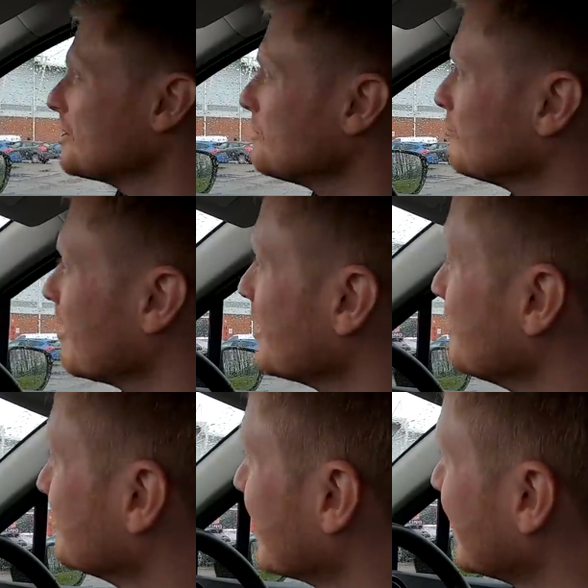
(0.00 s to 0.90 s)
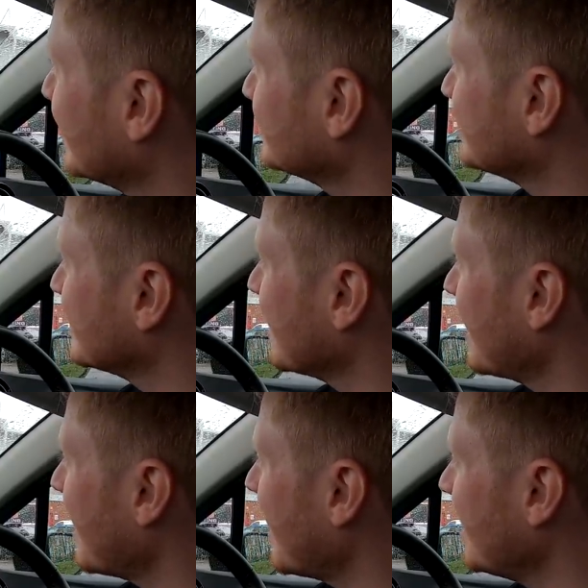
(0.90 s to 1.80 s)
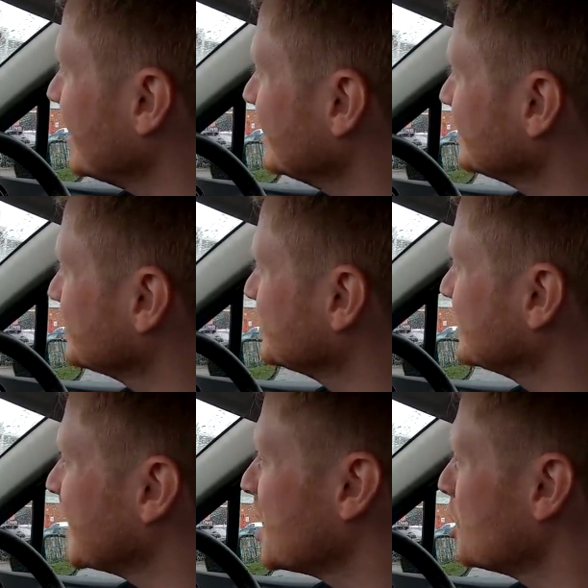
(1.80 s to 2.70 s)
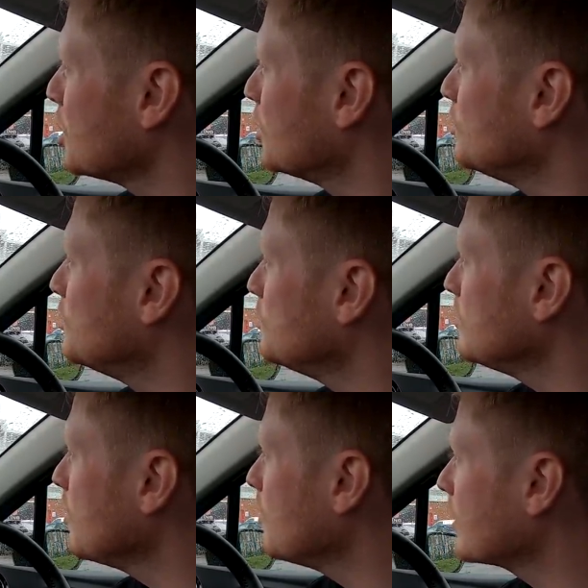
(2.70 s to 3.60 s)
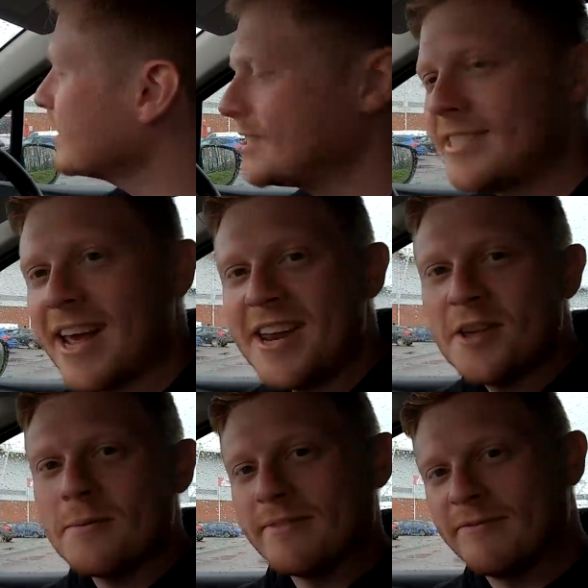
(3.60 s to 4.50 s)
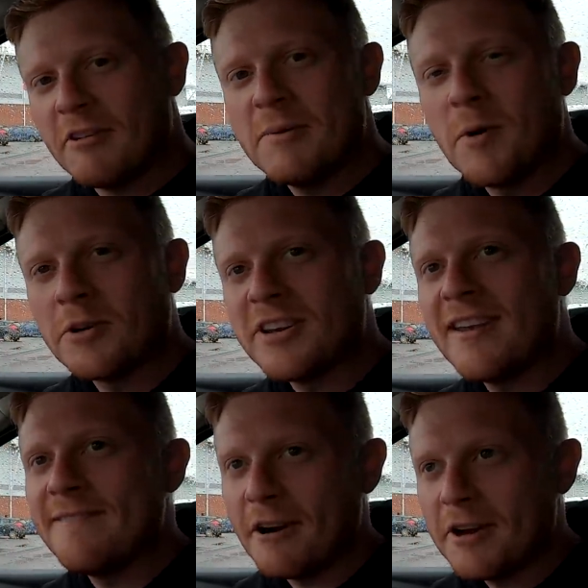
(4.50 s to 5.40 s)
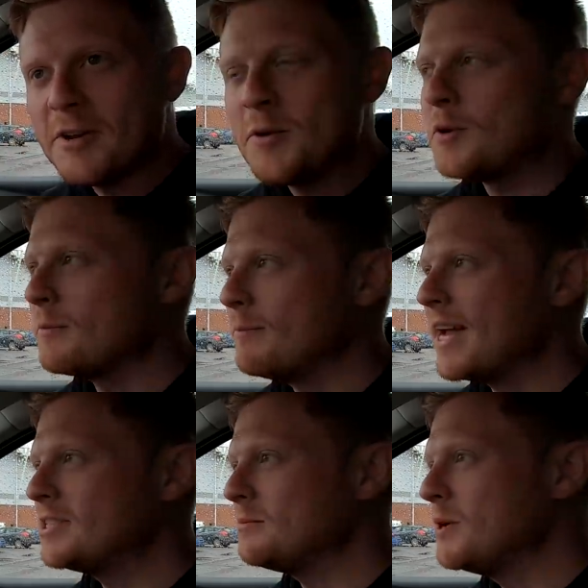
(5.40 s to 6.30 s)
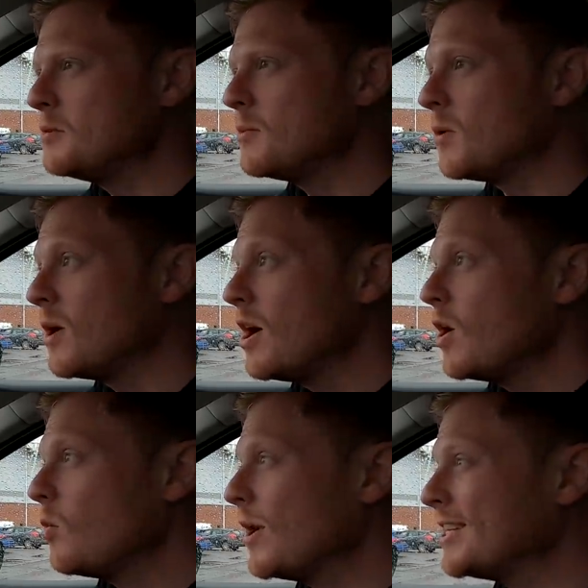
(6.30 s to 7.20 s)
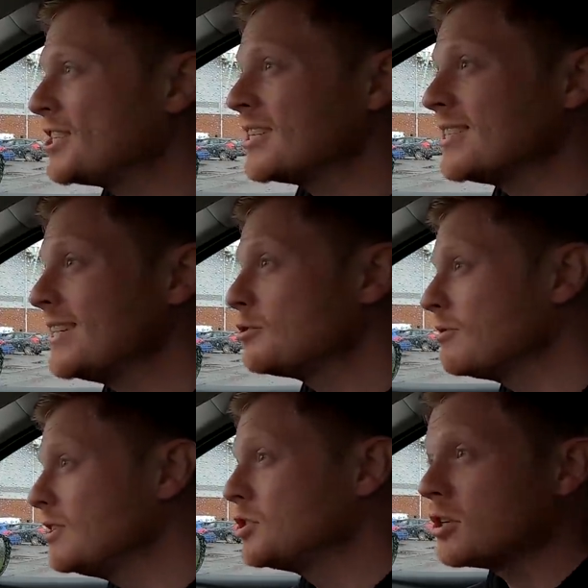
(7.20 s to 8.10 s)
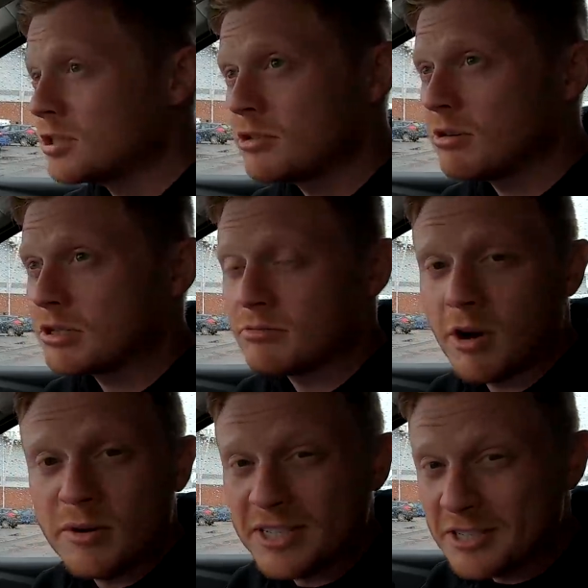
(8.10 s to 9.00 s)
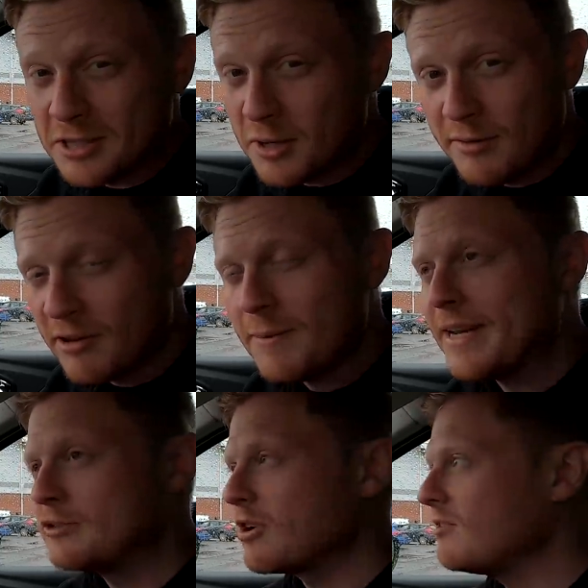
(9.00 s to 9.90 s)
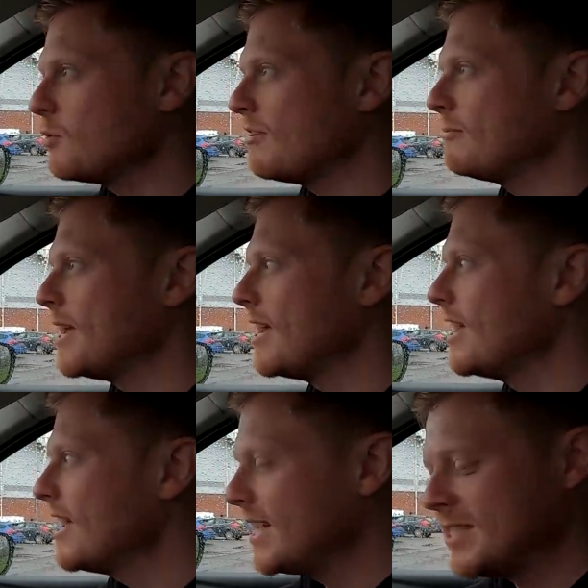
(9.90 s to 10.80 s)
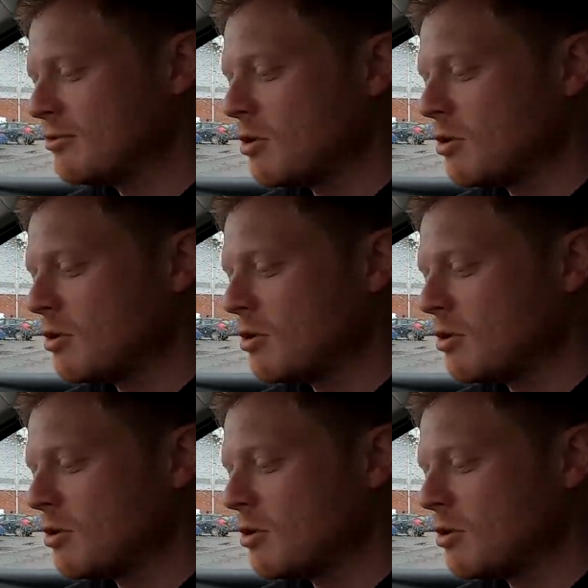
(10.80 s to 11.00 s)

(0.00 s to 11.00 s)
So right over there is the AESSEAL New York Stadium. Very modern and very new compared to Millmoor, which is literally just across the road. It's a two or three minute drive away from here, is